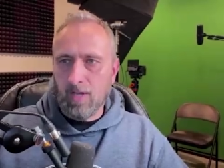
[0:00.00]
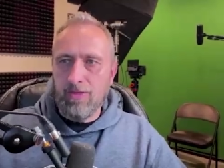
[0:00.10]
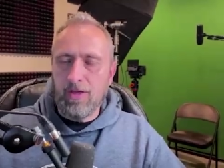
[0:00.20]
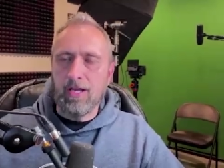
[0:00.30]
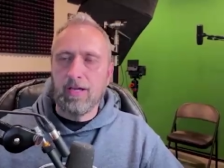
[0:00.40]
I
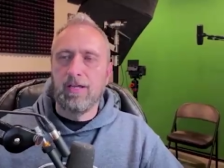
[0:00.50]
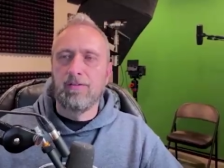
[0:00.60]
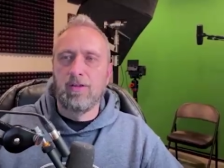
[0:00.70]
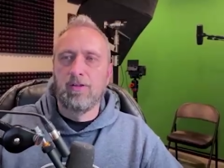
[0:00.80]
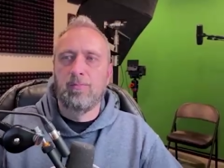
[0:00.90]
thought I could
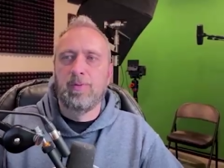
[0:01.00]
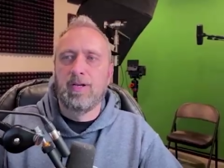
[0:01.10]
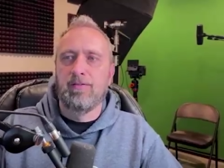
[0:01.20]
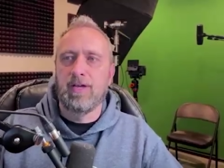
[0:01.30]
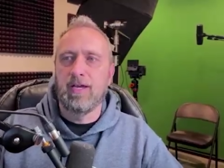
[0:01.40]
give a little bit
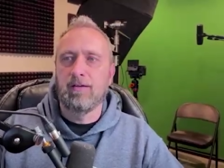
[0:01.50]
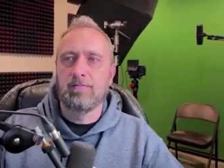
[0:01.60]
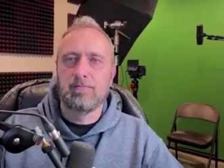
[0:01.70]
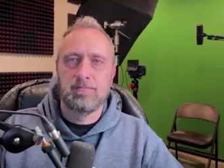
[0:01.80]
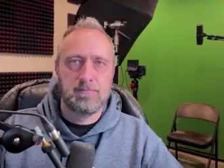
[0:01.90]
of a
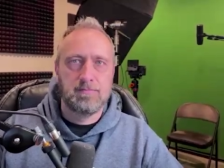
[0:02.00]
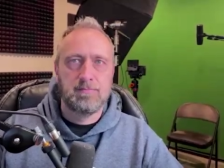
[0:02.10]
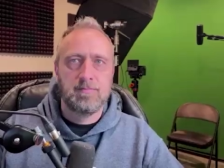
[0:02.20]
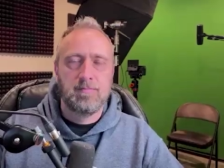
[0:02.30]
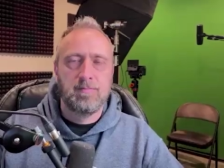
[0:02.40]

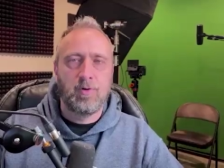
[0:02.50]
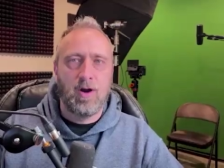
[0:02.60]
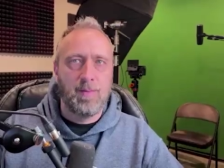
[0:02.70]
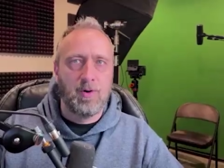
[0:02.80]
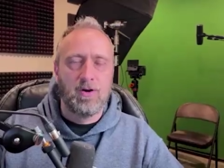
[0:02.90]

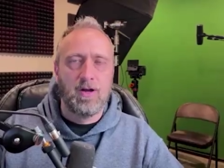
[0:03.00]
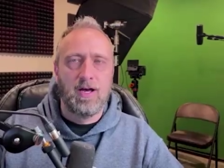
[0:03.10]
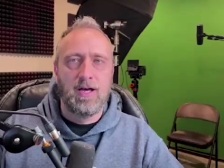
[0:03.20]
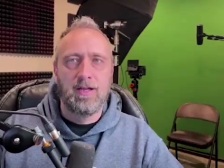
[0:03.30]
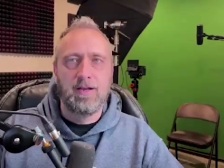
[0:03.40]
primer
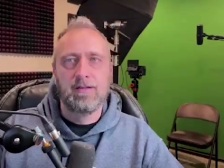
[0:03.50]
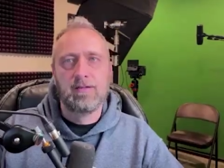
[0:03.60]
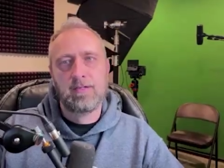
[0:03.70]
on